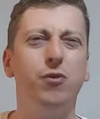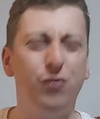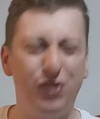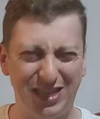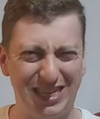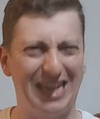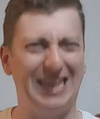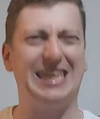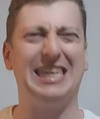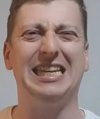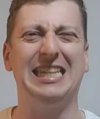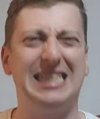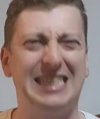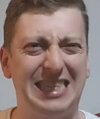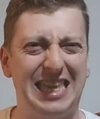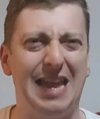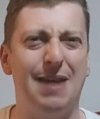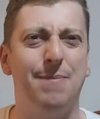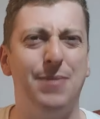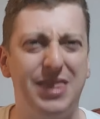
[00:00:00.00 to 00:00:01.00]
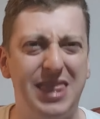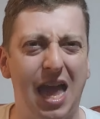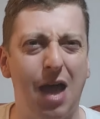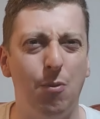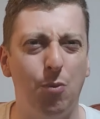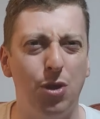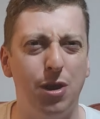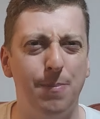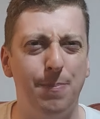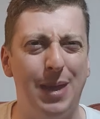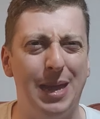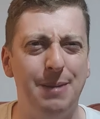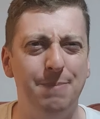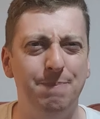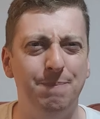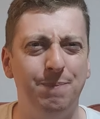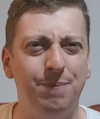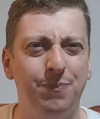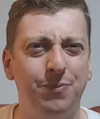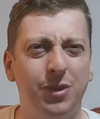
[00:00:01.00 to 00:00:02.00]
a ridiculous statement that would have been.
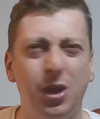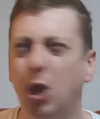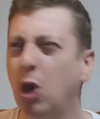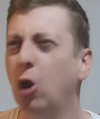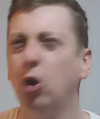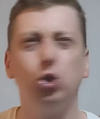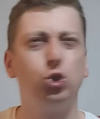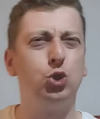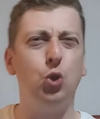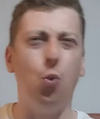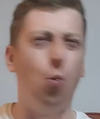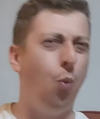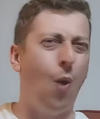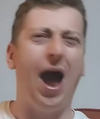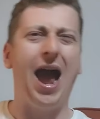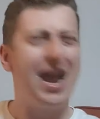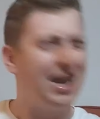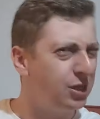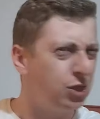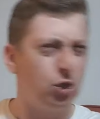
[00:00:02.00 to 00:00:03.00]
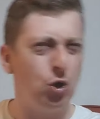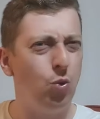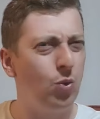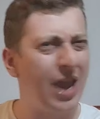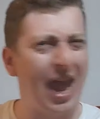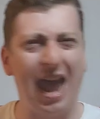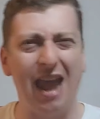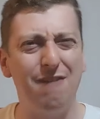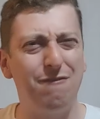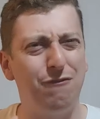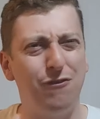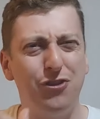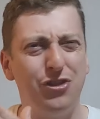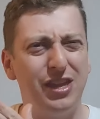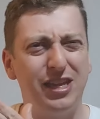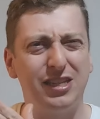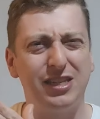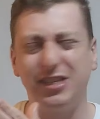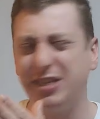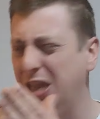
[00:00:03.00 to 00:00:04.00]
So why is it okay for
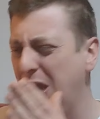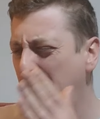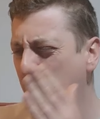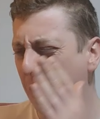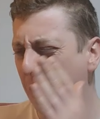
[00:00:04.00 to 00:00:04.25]
this